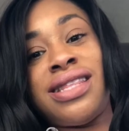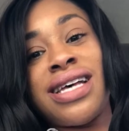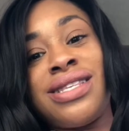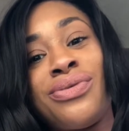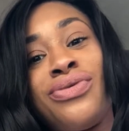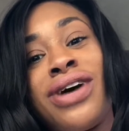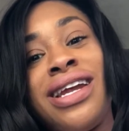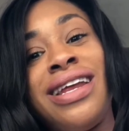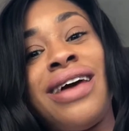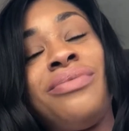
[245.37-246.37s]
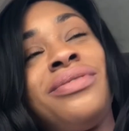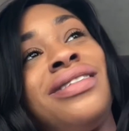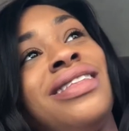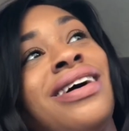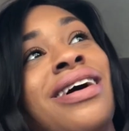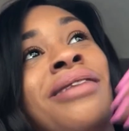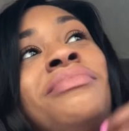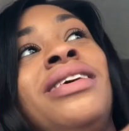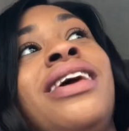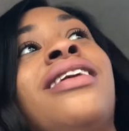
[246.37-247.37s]
That's so funny, the
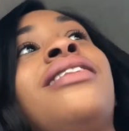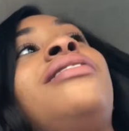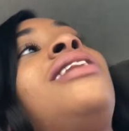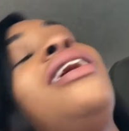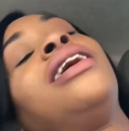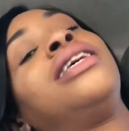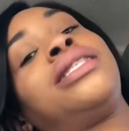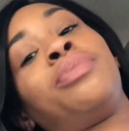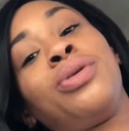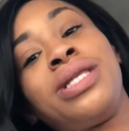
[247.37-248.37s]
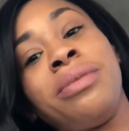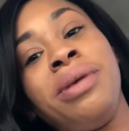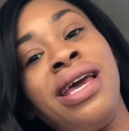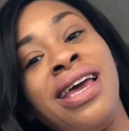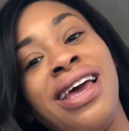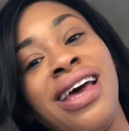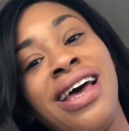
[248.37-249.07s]
year that it's supposed to be.